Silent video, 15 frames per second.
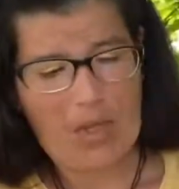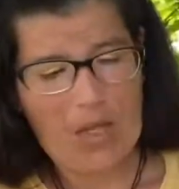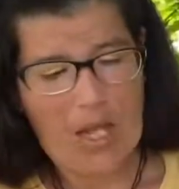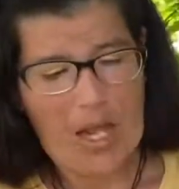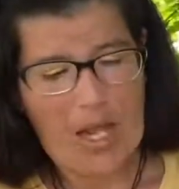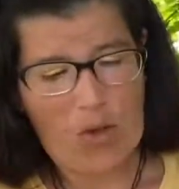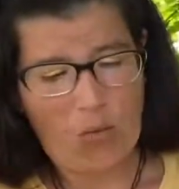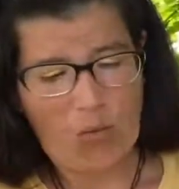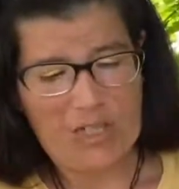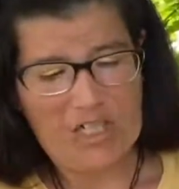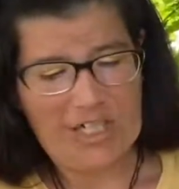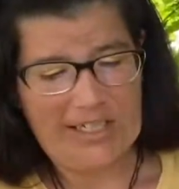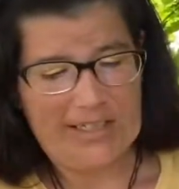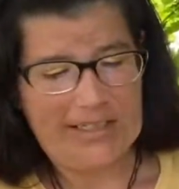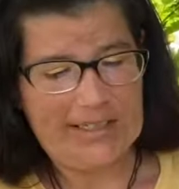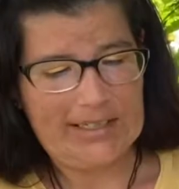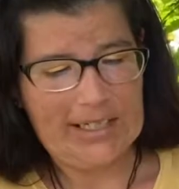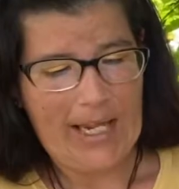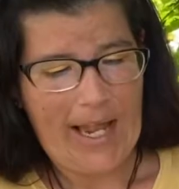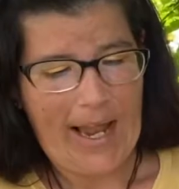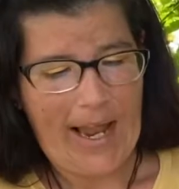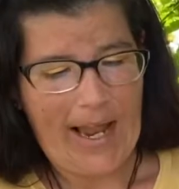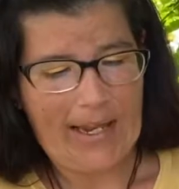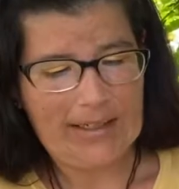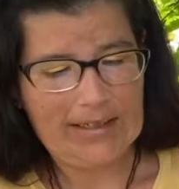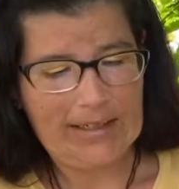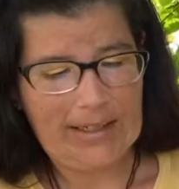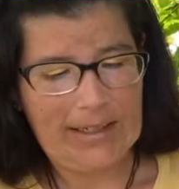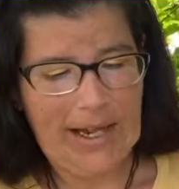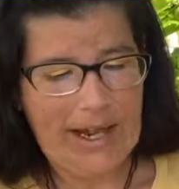and witches,
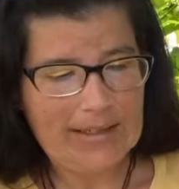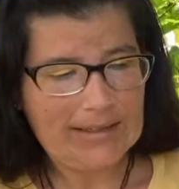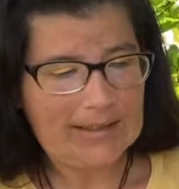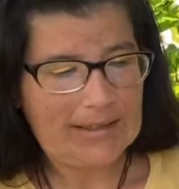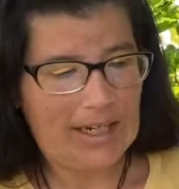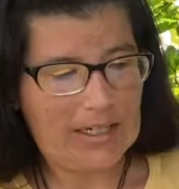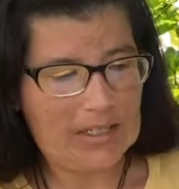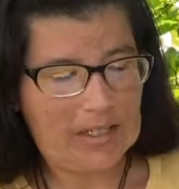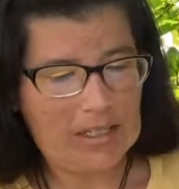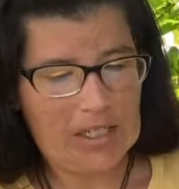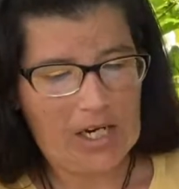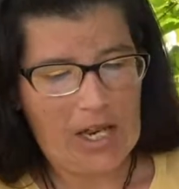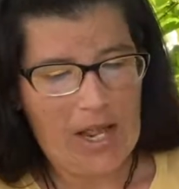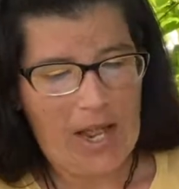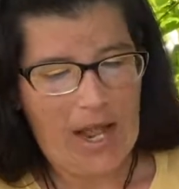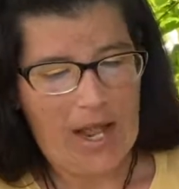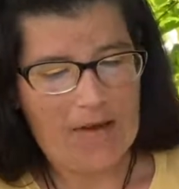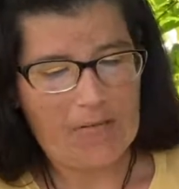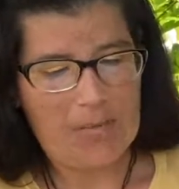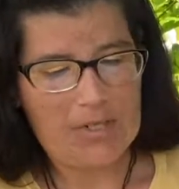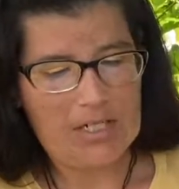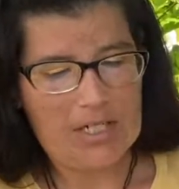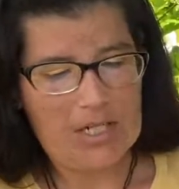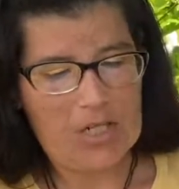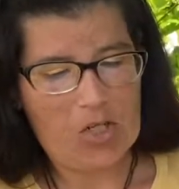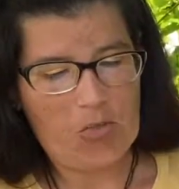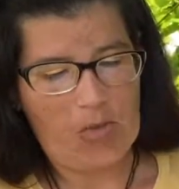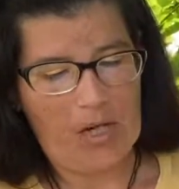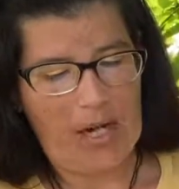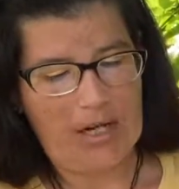and as such have been
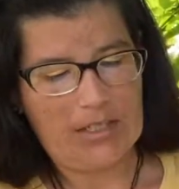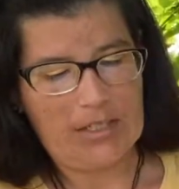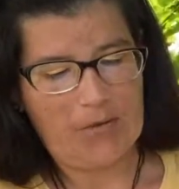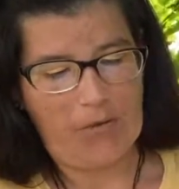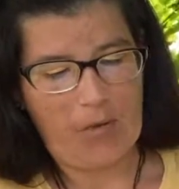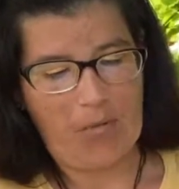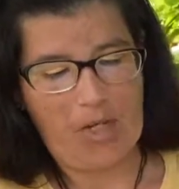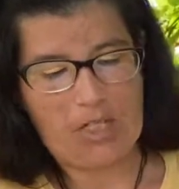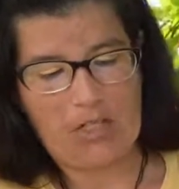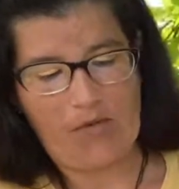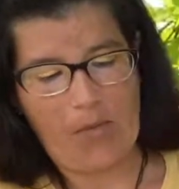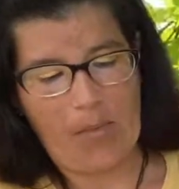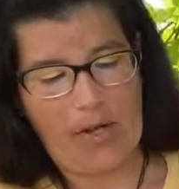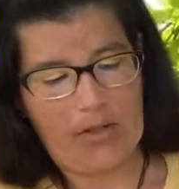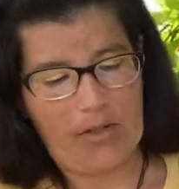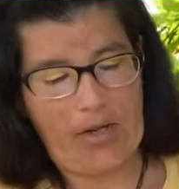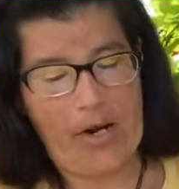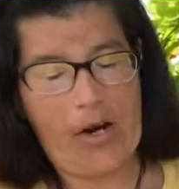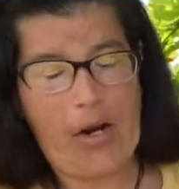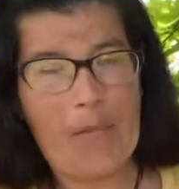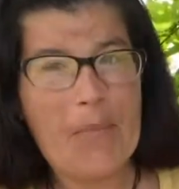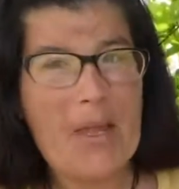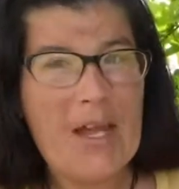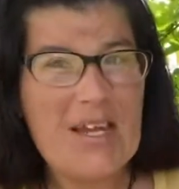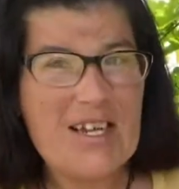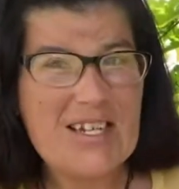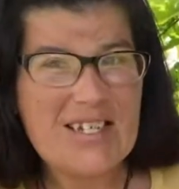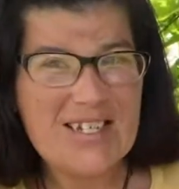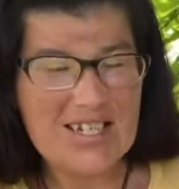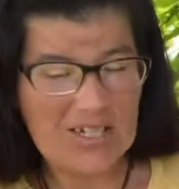dehumanized for much of the modern era.
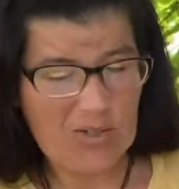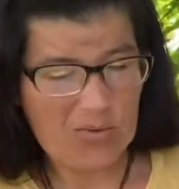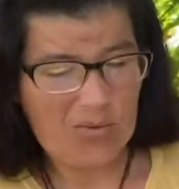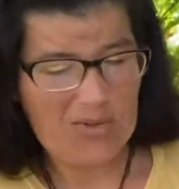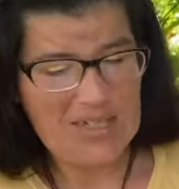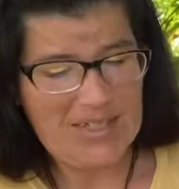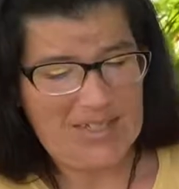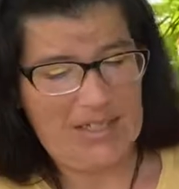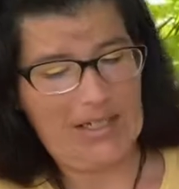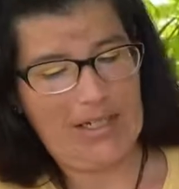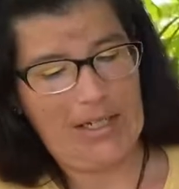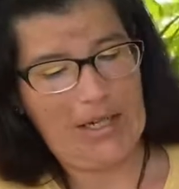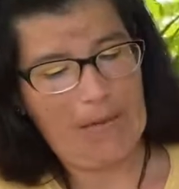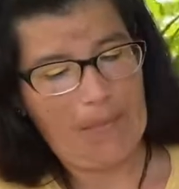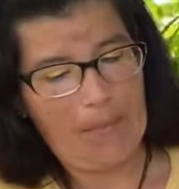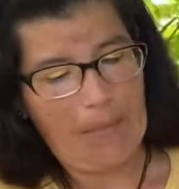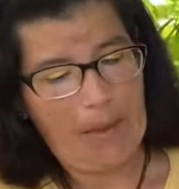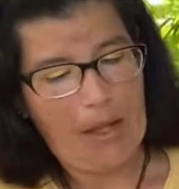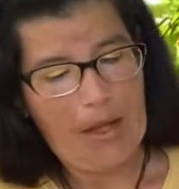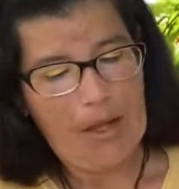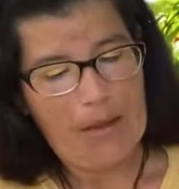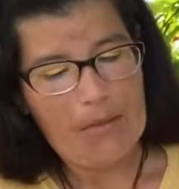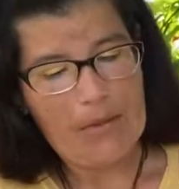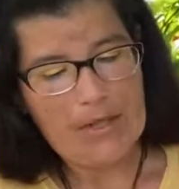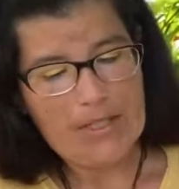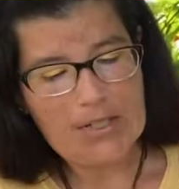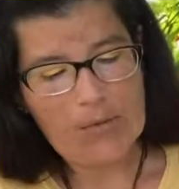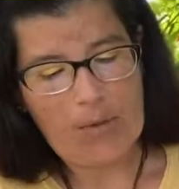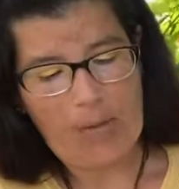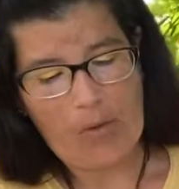Until recently,
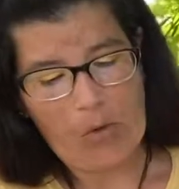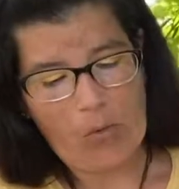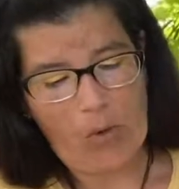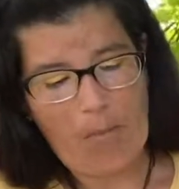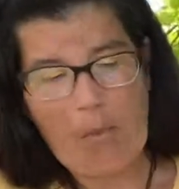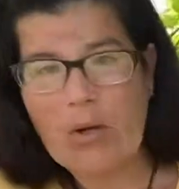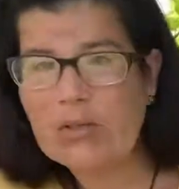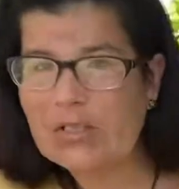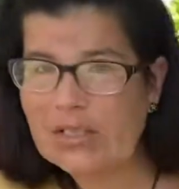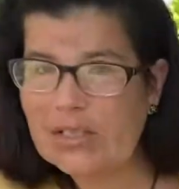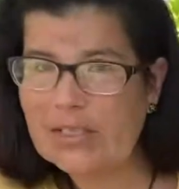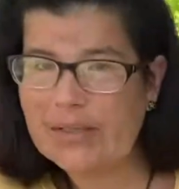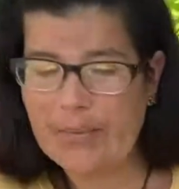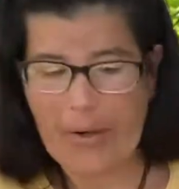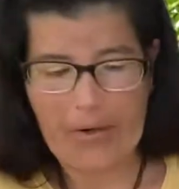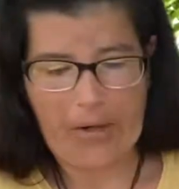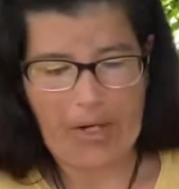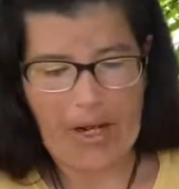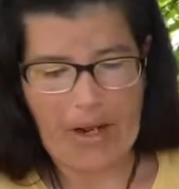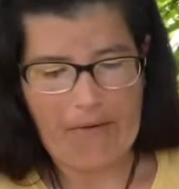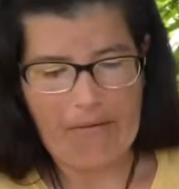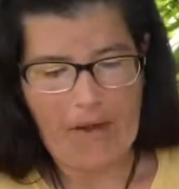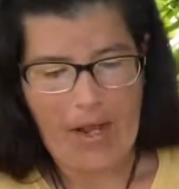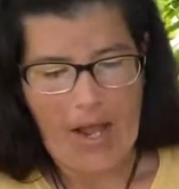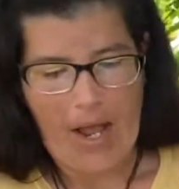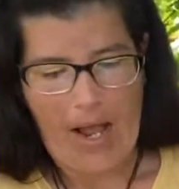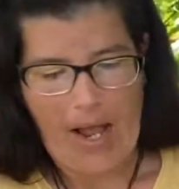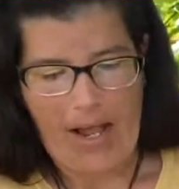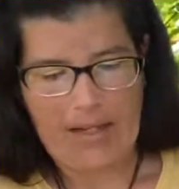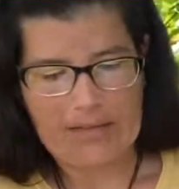these women were mostly spoken of
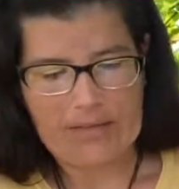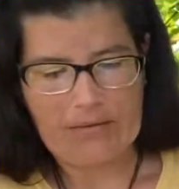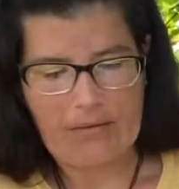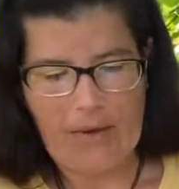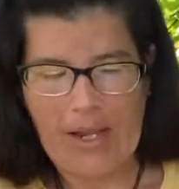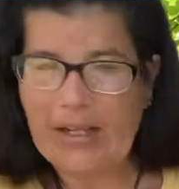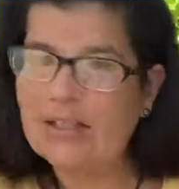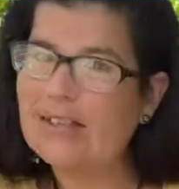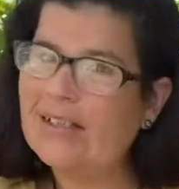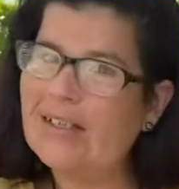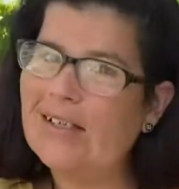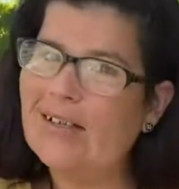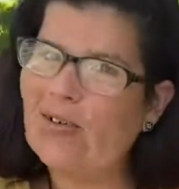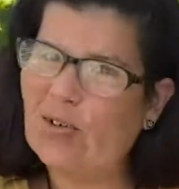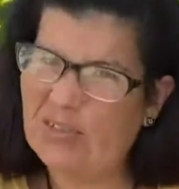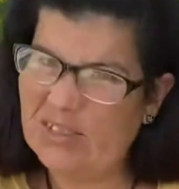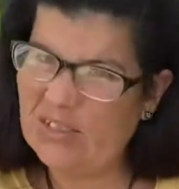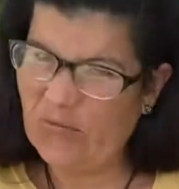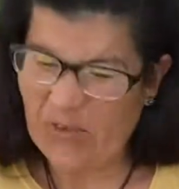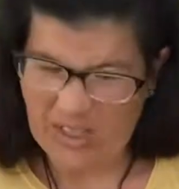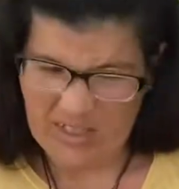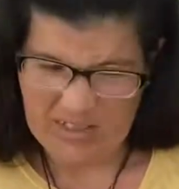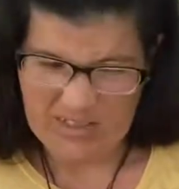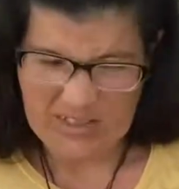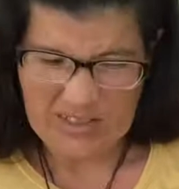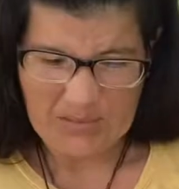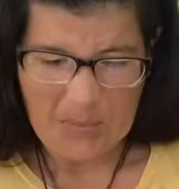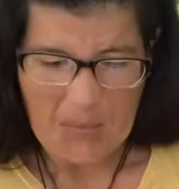as fantasy or as villains.